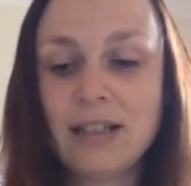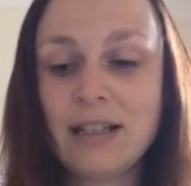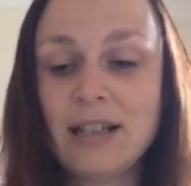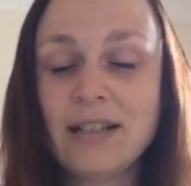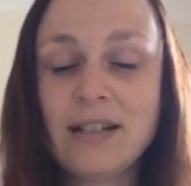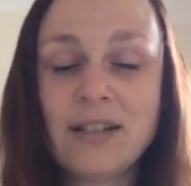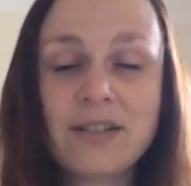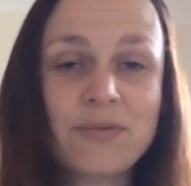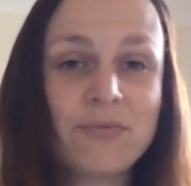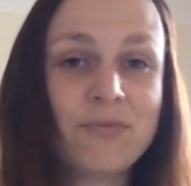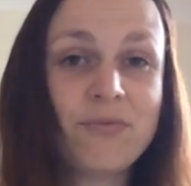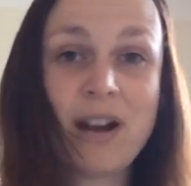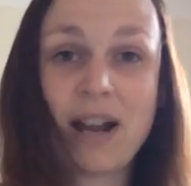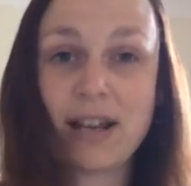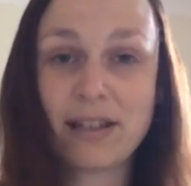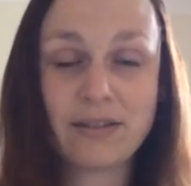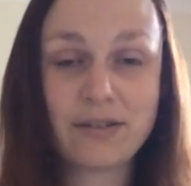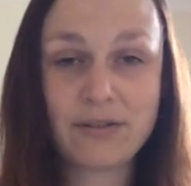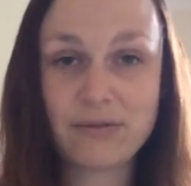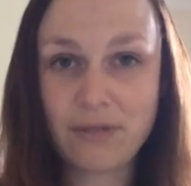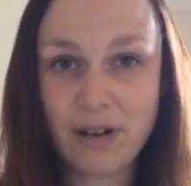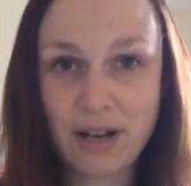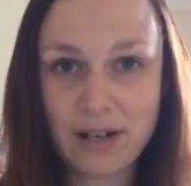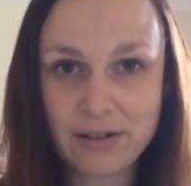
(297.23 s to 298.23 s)
it doesn't wreck
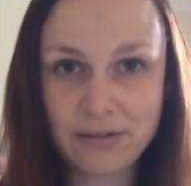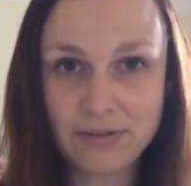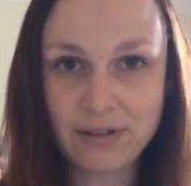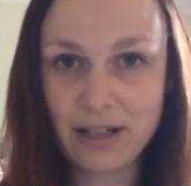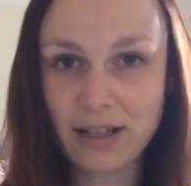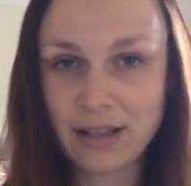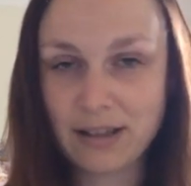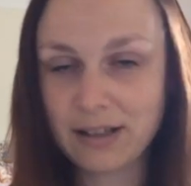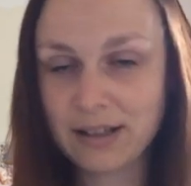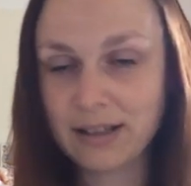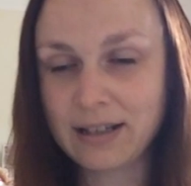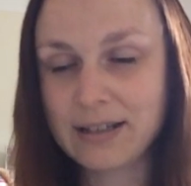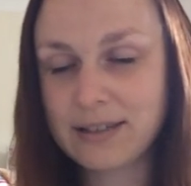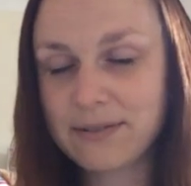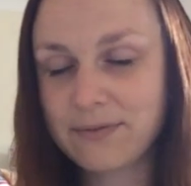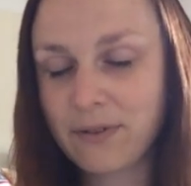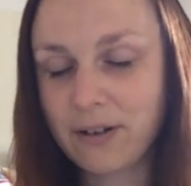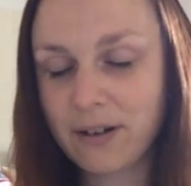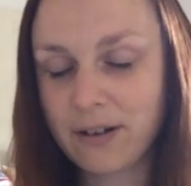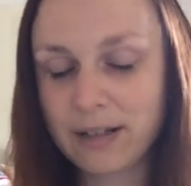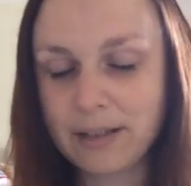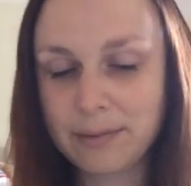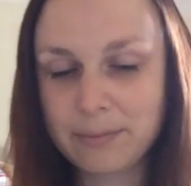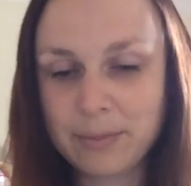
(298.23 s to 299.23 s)
the thread or anything, it's
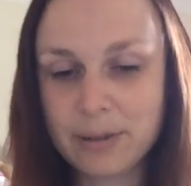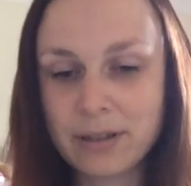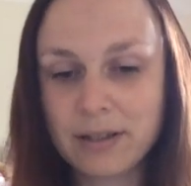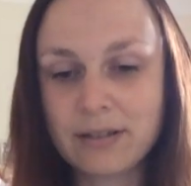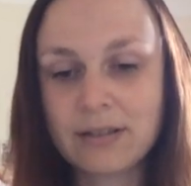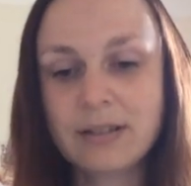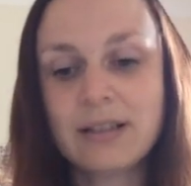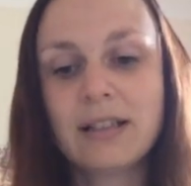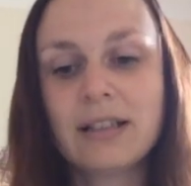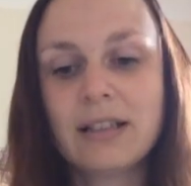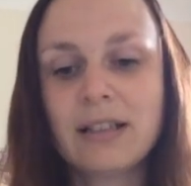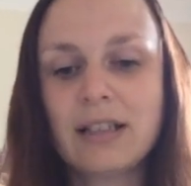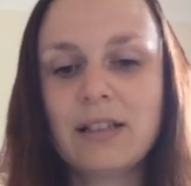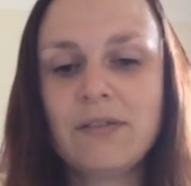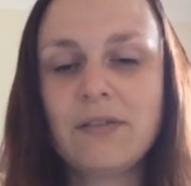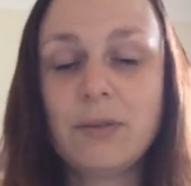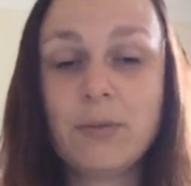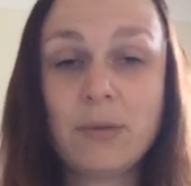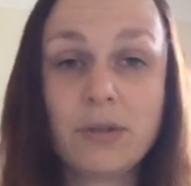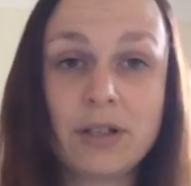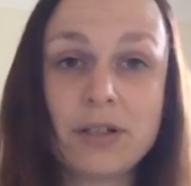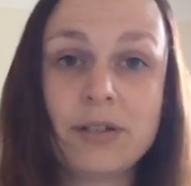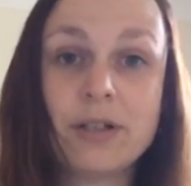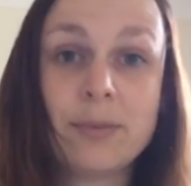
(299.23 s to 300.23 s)
fine, but if you
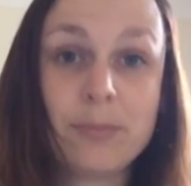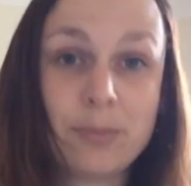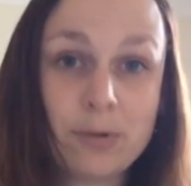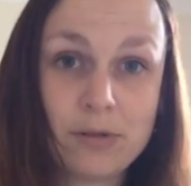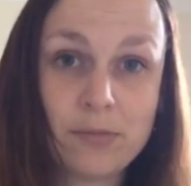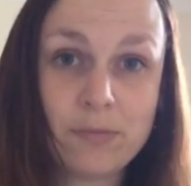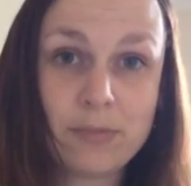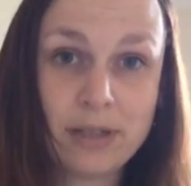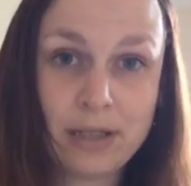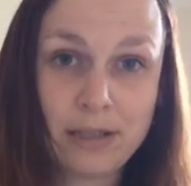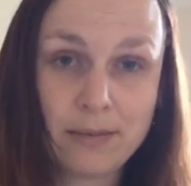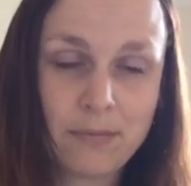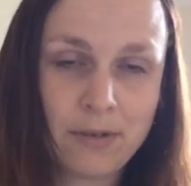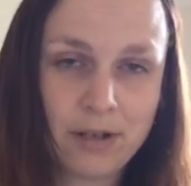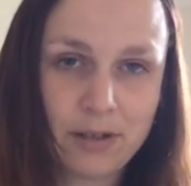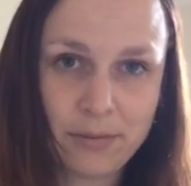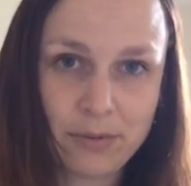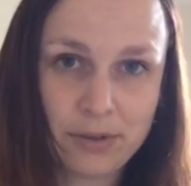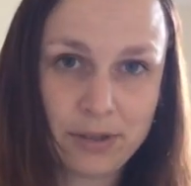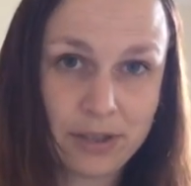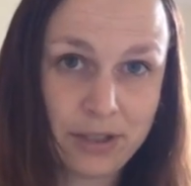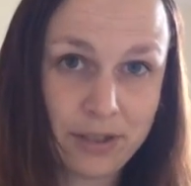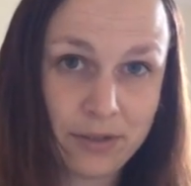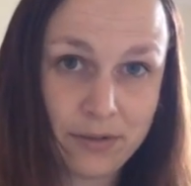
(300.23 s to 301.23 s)
want to do it properly you might
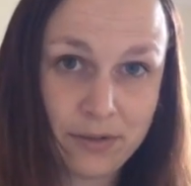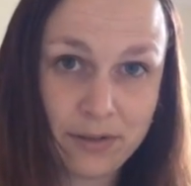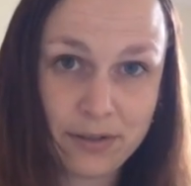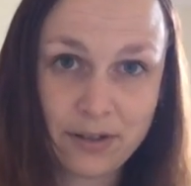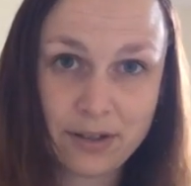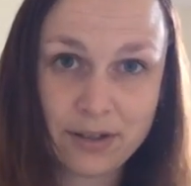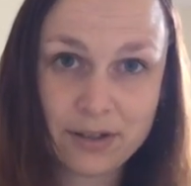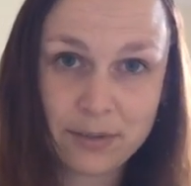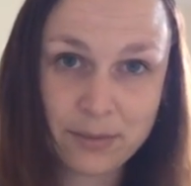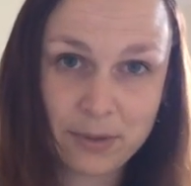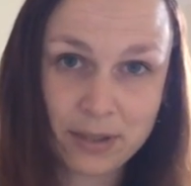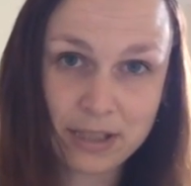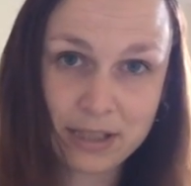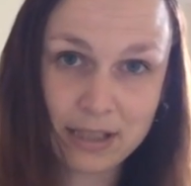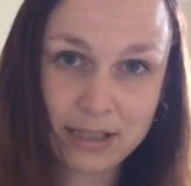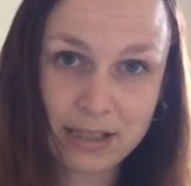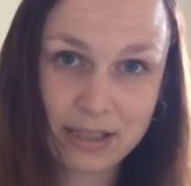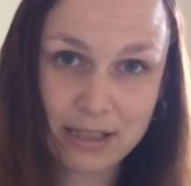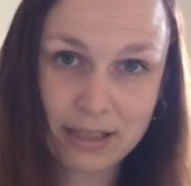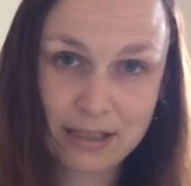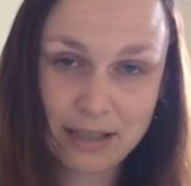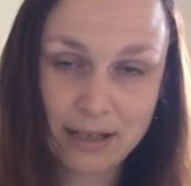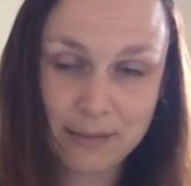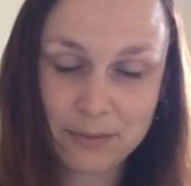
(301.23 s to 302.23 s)
want to use a size
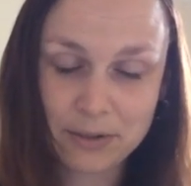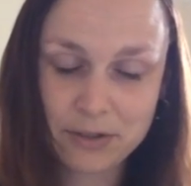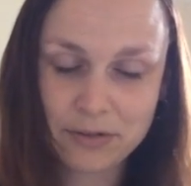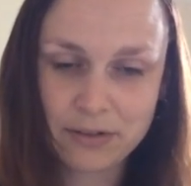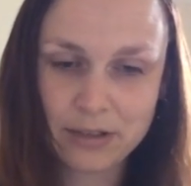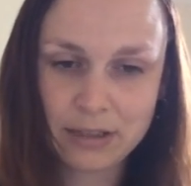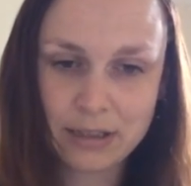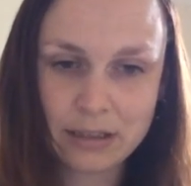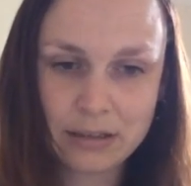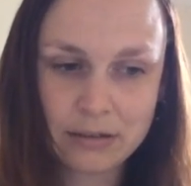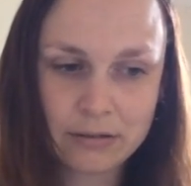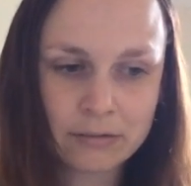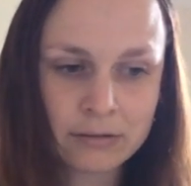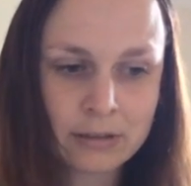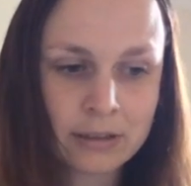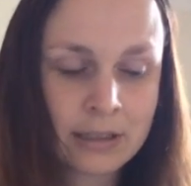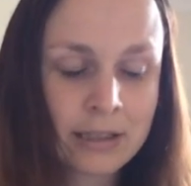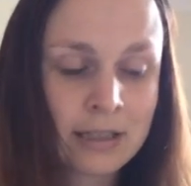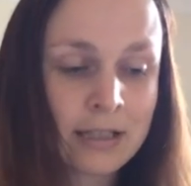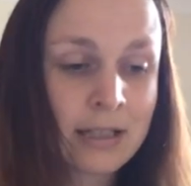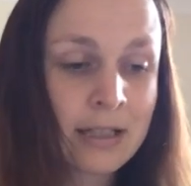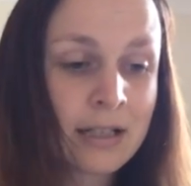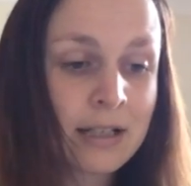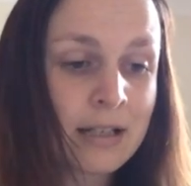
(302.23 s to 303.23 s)
26 tapestry needle.
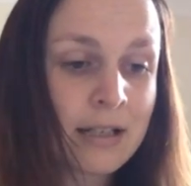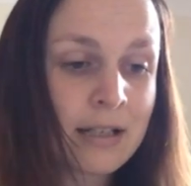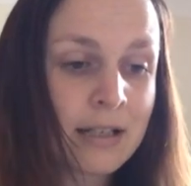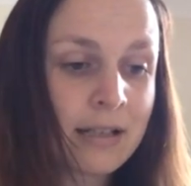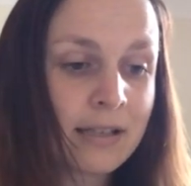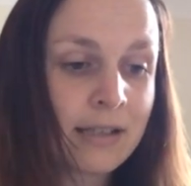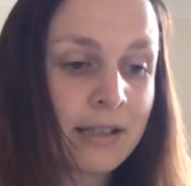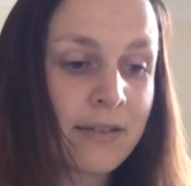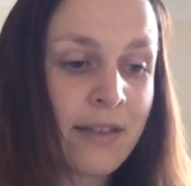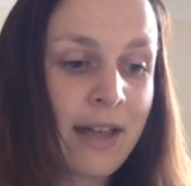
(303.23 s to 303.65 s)
So